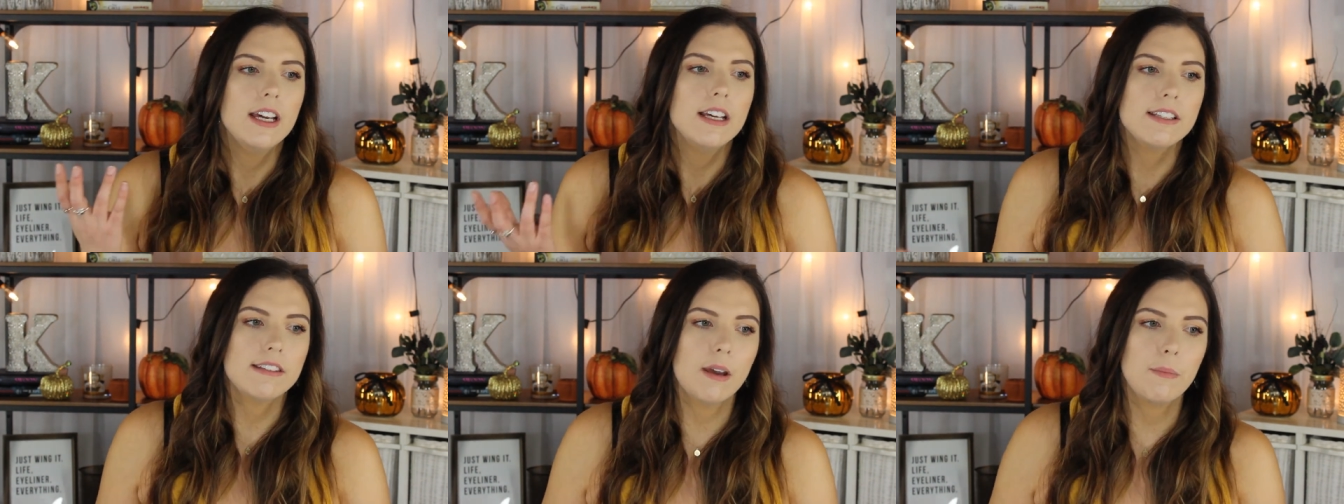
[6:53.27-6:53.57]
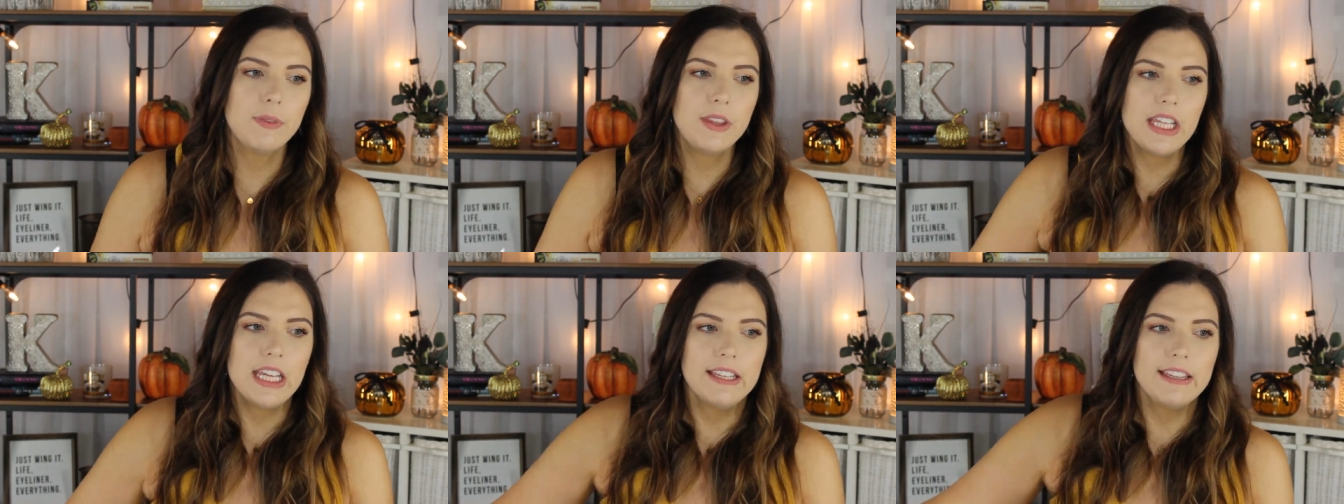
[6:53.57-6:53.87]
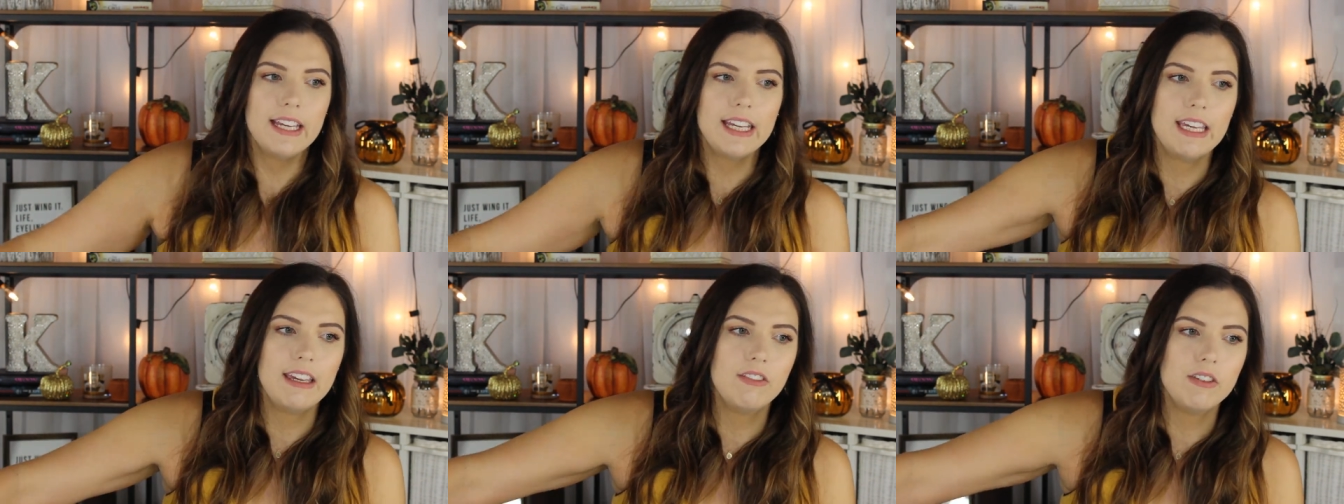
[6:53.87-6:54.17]

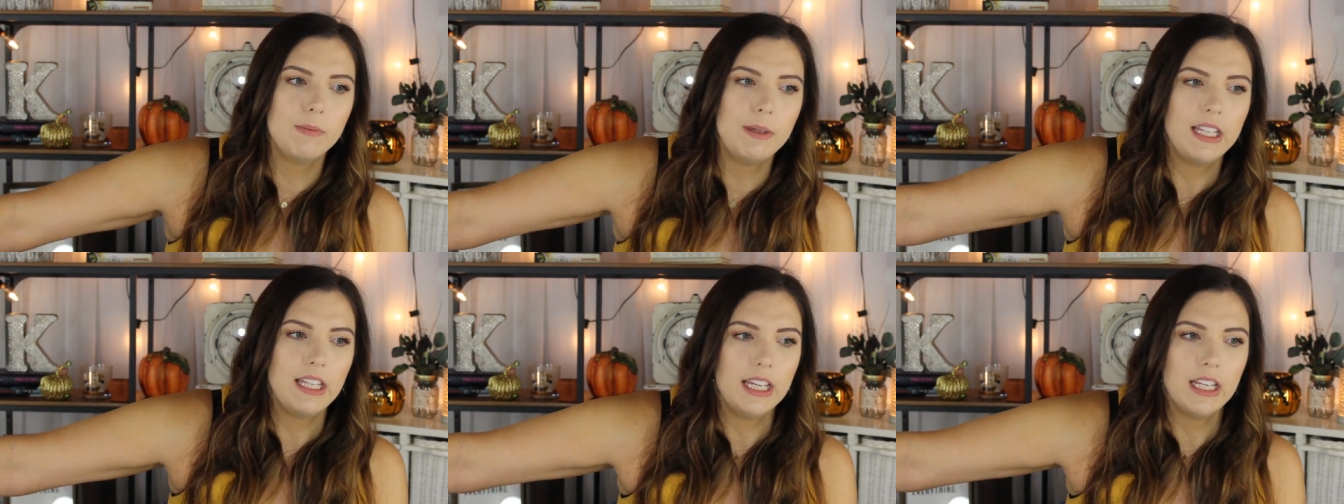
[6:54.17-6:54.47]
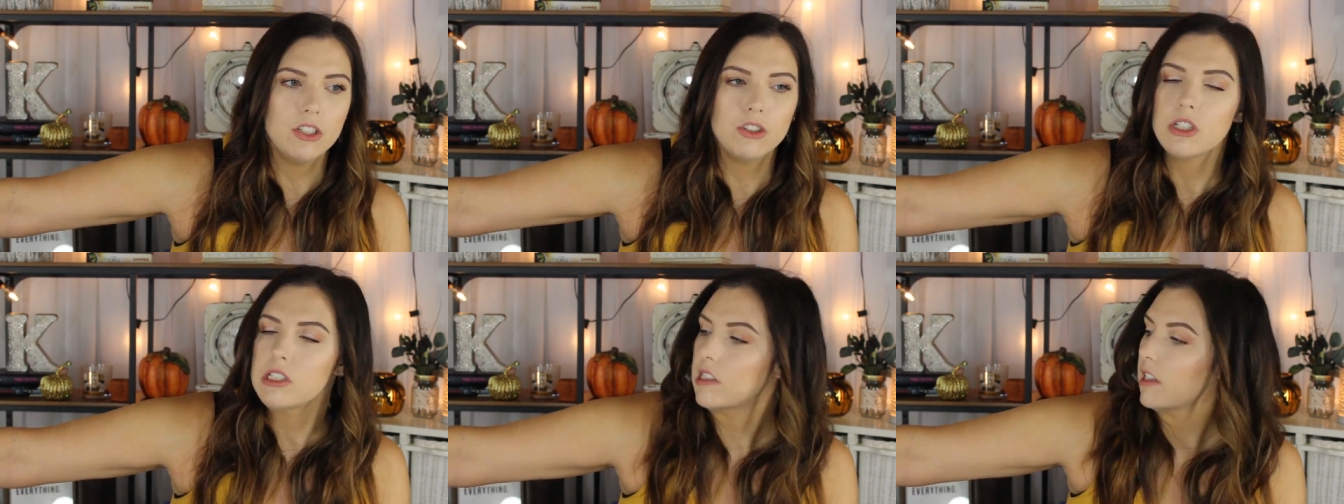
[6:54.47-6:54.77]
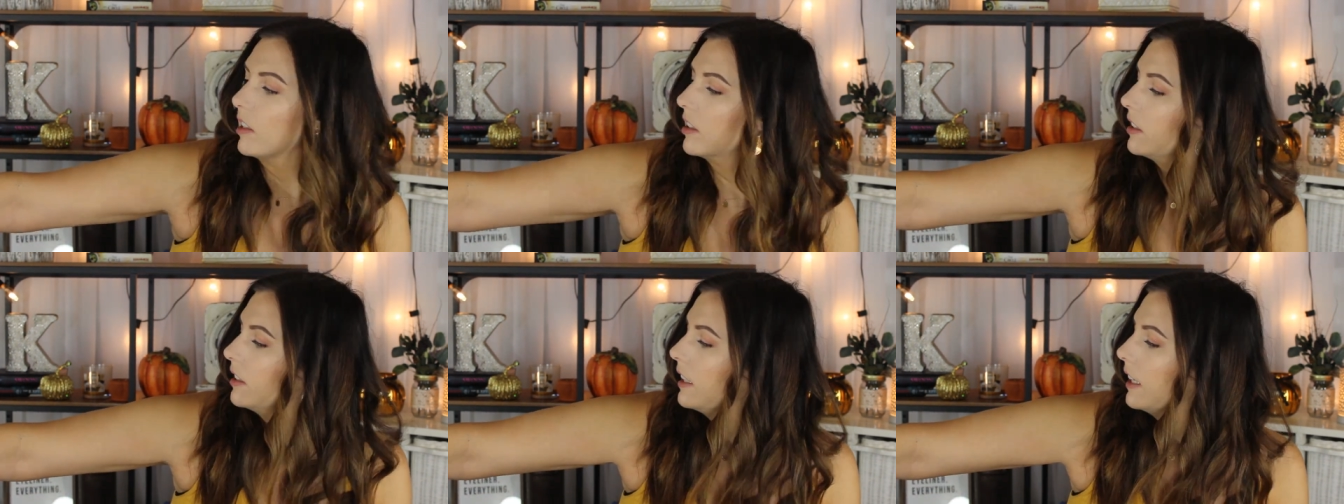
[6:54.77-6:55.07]
Something that gives me like
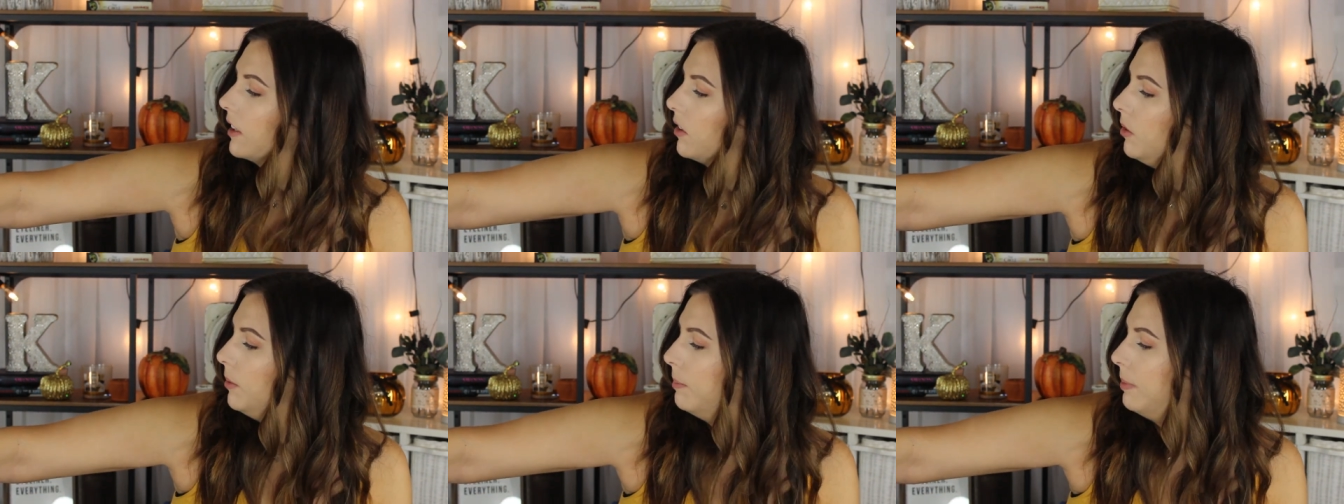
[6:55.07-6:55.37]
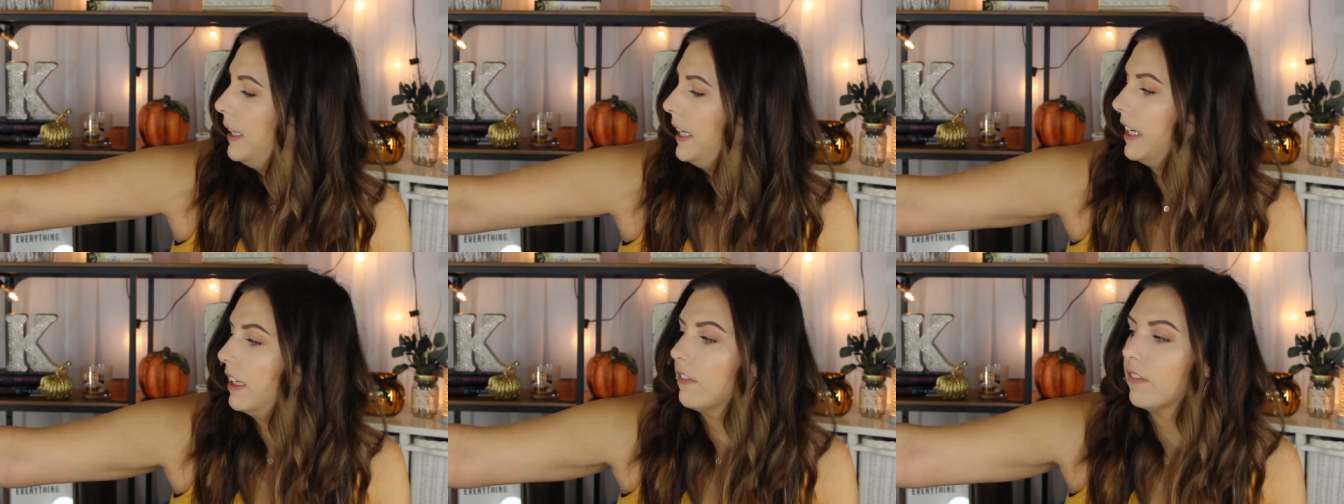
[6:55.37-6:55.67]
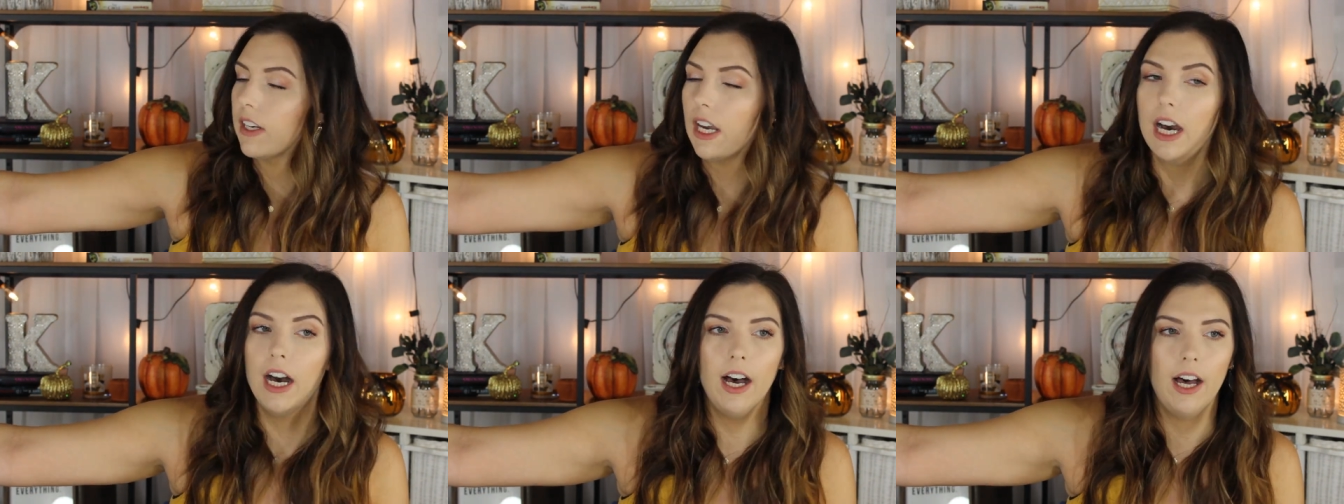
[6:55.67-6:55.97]
just a little bit
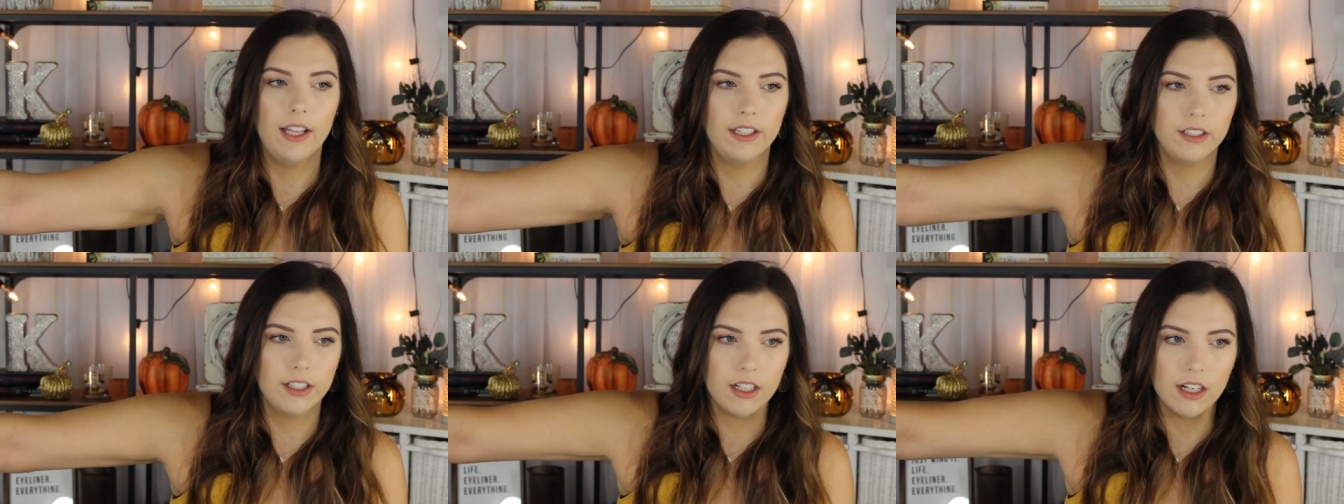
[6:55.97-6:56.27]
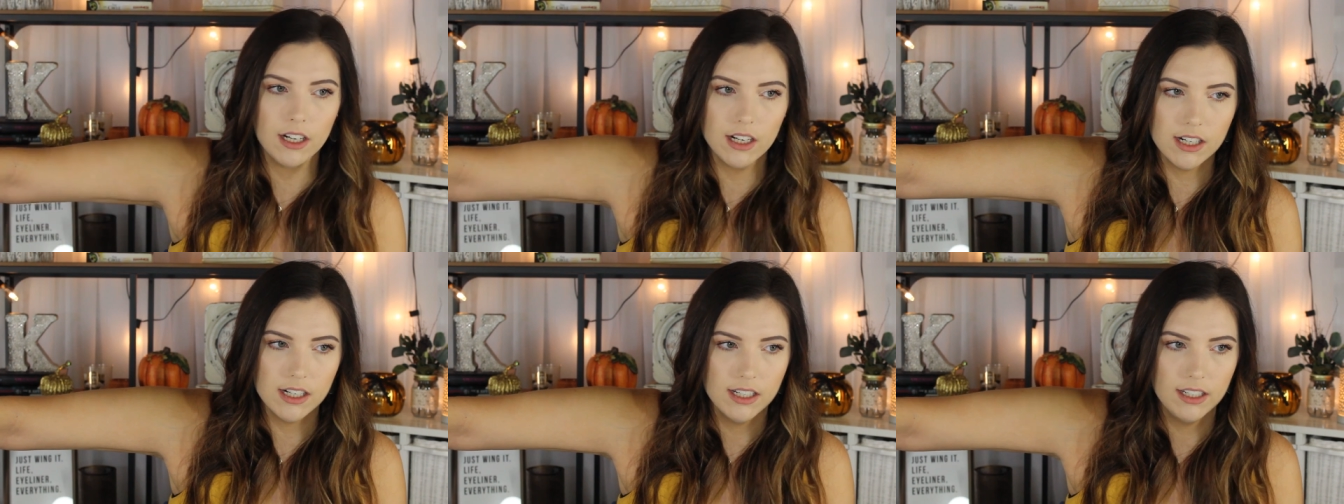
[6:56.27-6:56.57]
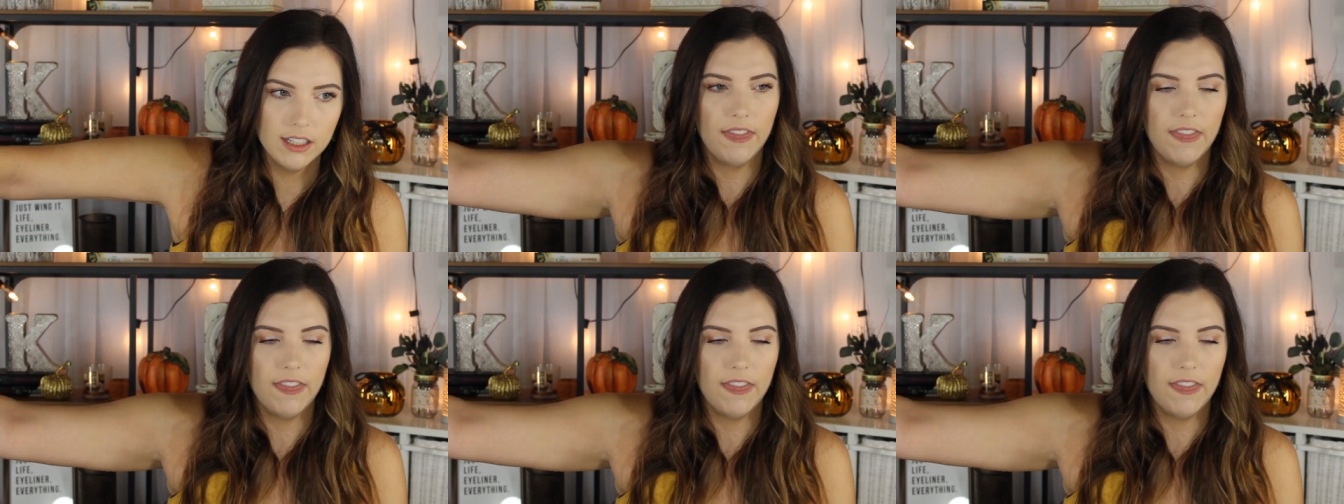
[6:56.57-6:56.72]
of color